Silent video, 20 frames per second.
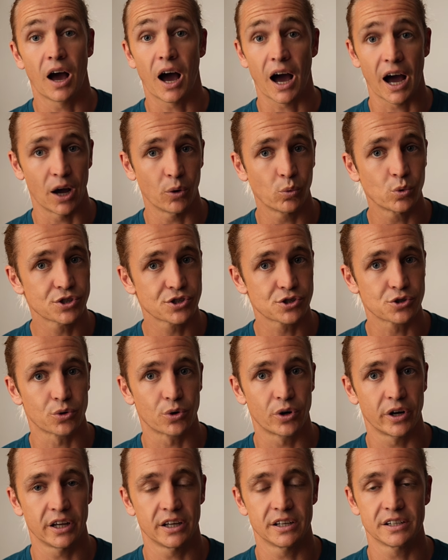I was
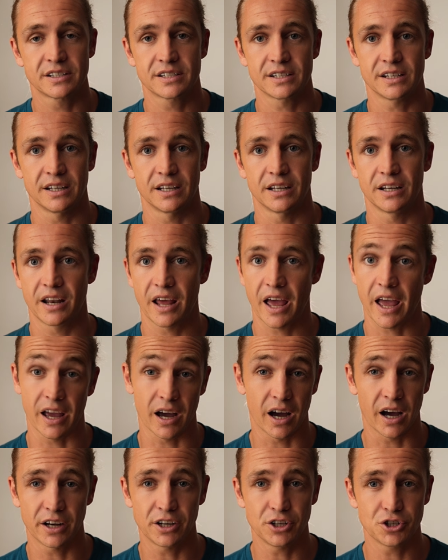storing it in a
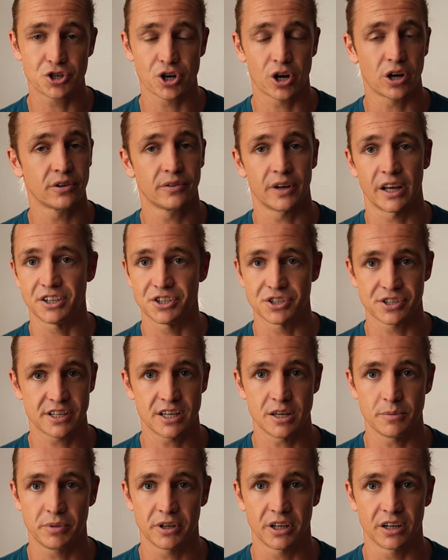honey jar and just
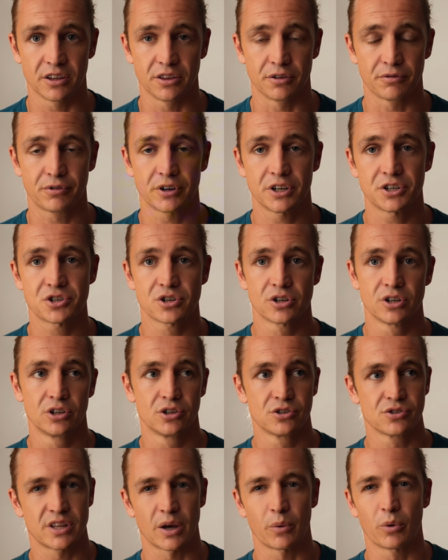keeping it in the fridge,
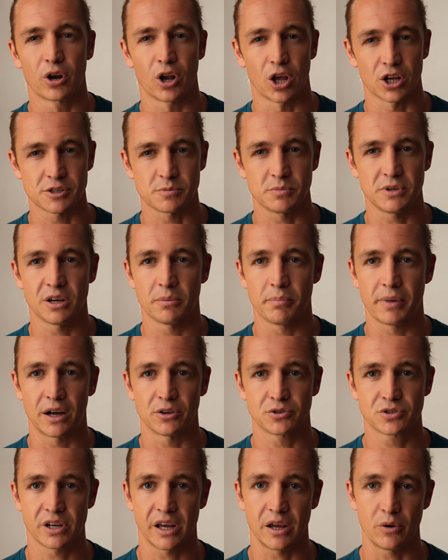so that would last me
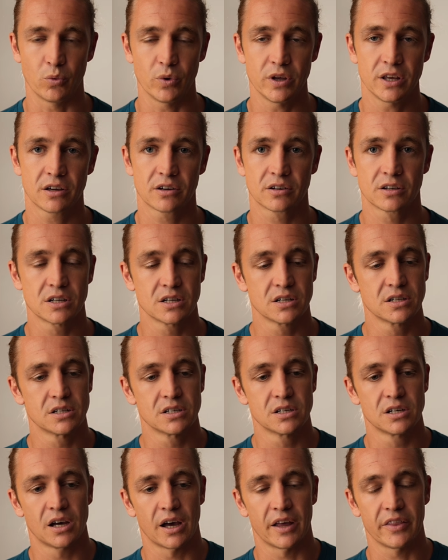about a week.
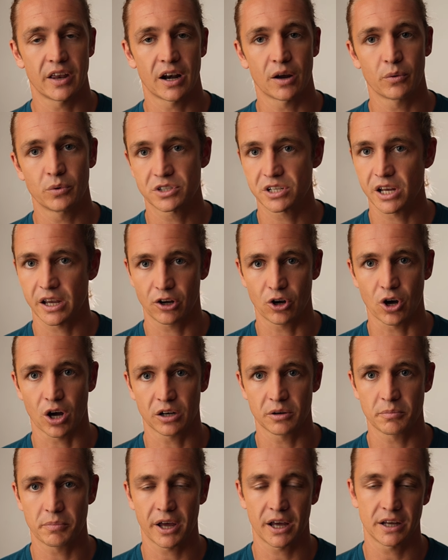And then I would take
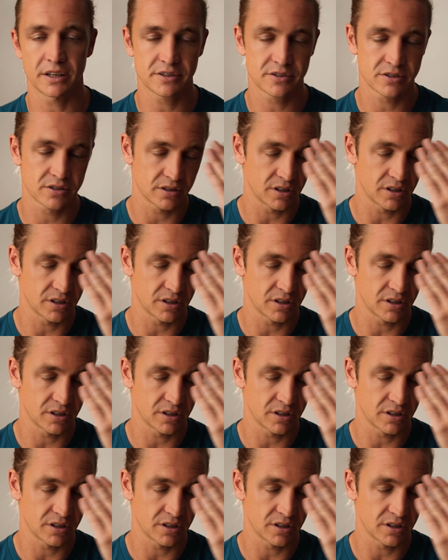cotton pads,